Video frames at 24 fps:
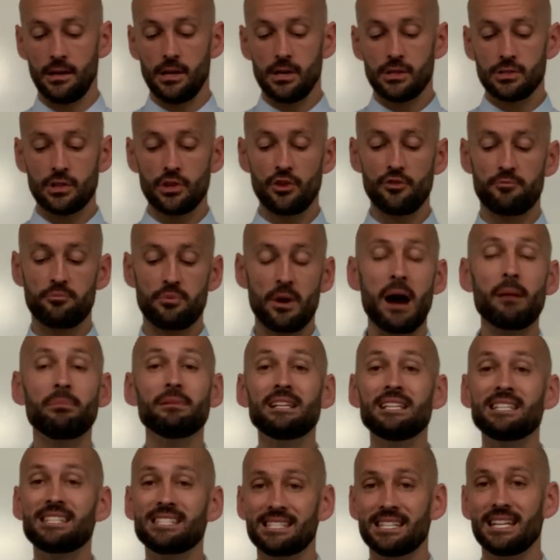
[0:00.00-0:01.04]
So you've
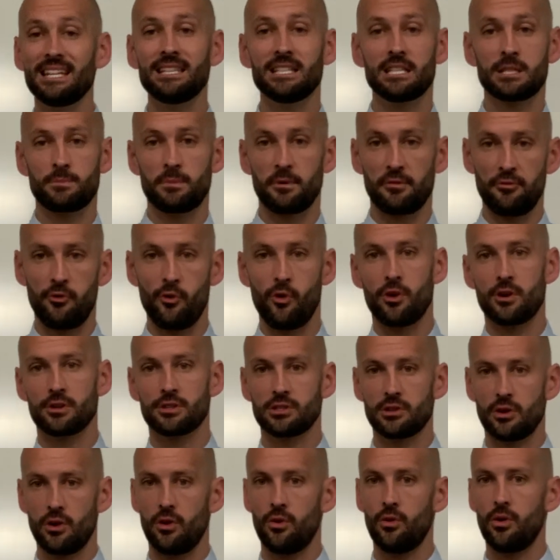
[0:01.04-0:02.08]
probably seen this before,
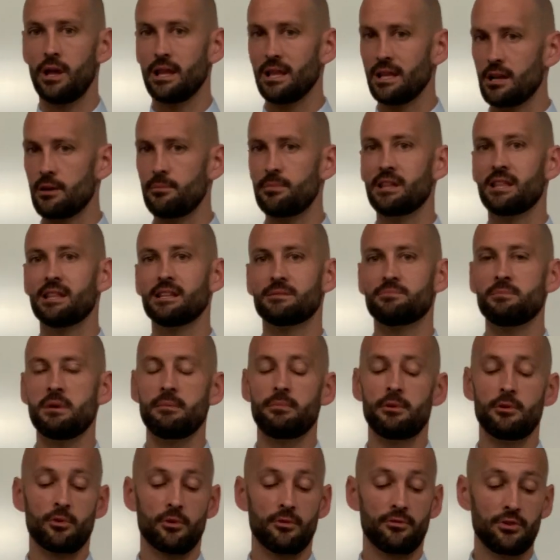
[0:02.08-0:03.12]
so a little bit of this may
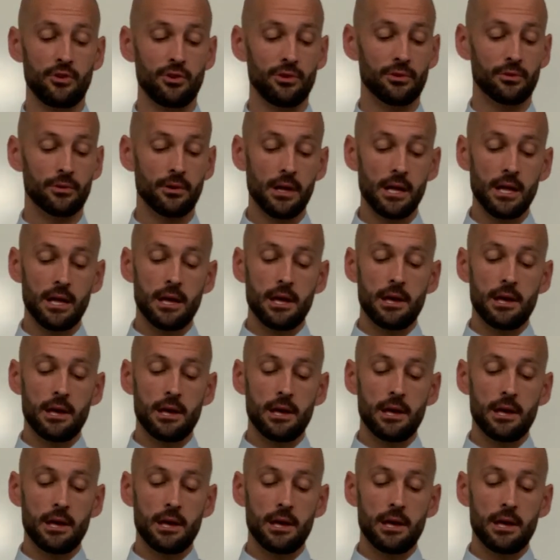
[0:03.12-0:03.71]
be review.